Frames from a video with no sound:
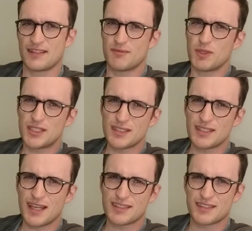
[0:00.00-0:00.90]
which
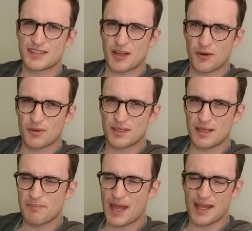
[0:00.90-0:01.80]
isn't necessarily
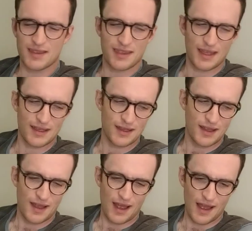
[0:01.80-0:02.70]
a bad thing,
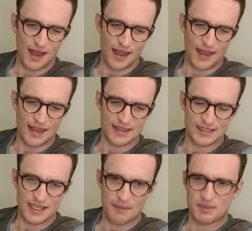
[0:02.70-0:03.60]

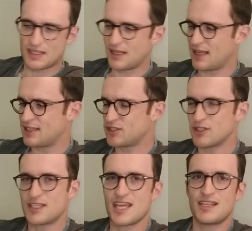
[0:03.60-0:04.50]
except it
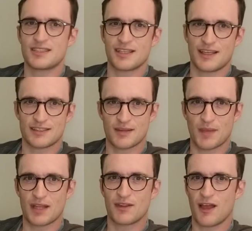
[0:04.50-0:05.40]
should taste like
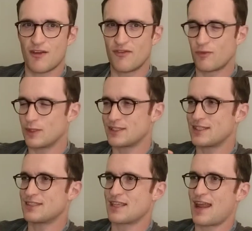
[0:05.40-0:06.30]
something. I love
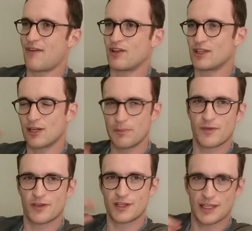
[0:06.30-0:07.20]
whiskeys that have a little bit
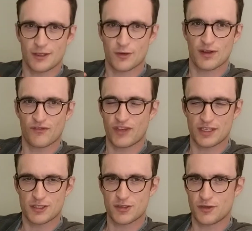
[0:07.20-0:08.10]
of a lingering
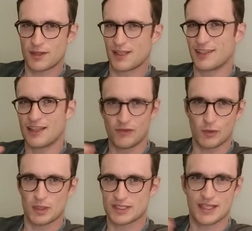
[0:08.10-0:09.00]
finish to it that leave you
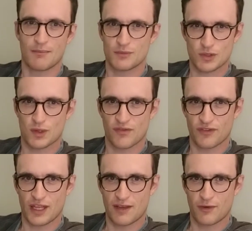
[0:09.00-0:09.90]
with some sort of
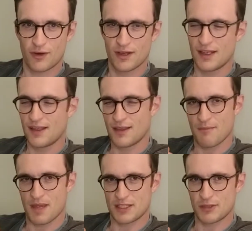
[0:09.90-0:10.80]
flavor that
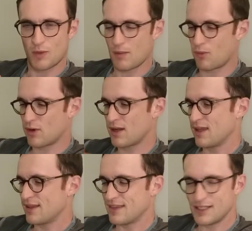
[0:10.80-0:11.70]
makes you want more.
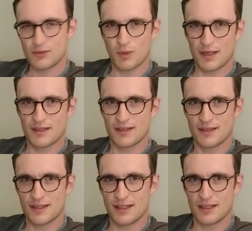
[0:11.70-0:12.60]
This one,
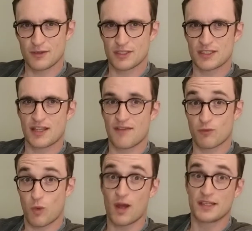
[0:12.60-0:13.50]
you're just left
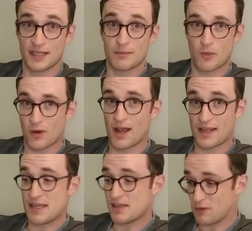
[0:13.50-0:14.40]
wanting more.
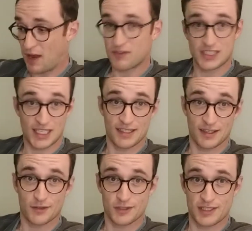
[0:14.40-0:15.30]
You have to take
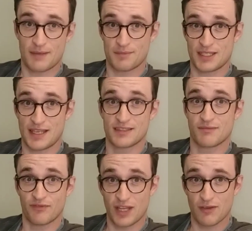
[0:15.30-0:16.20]
another sip to get
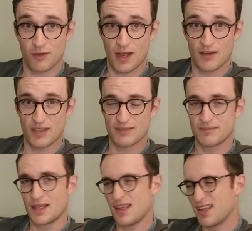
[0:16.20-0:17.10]
some flavor out of it.
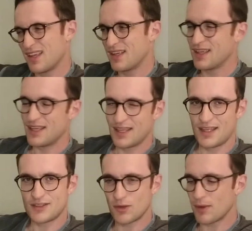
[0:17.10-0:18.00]

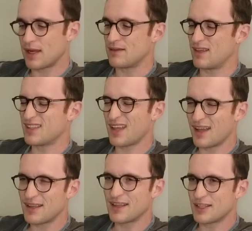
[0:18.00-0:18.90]
It's all right.
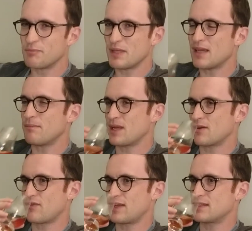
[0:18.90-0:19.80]
It could be a
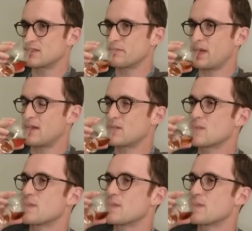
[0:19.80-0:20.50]
better finish, but